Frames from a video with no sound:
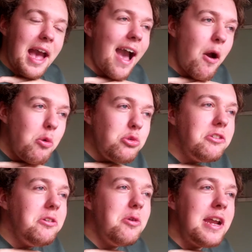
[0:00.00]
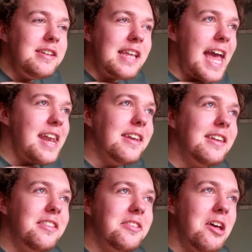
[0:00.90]
How do you
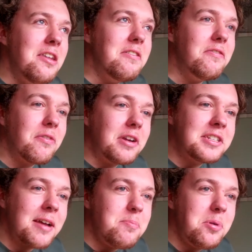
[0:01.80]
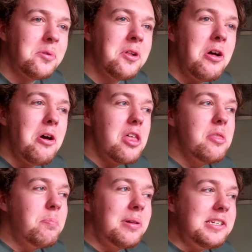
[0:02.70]
intend, for example,
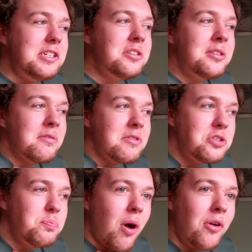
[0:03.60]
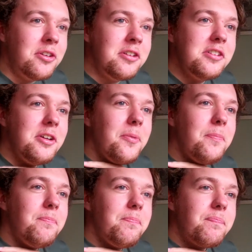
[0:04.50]
police to respond
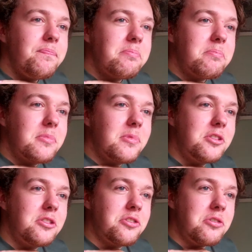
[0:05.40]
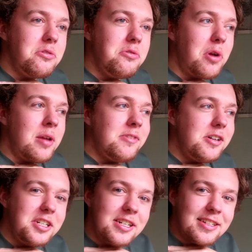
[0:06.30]
to
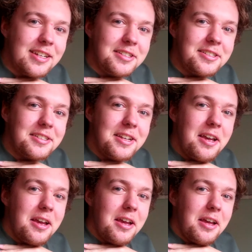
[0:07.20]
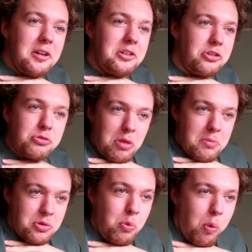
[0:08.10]
emergencies? Do you just want
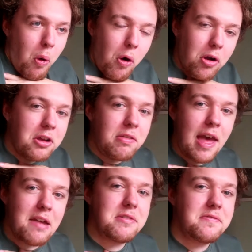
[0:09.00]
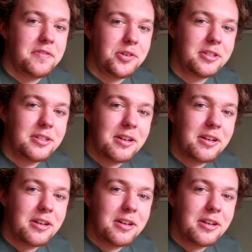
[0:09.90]
them to walk there on foot?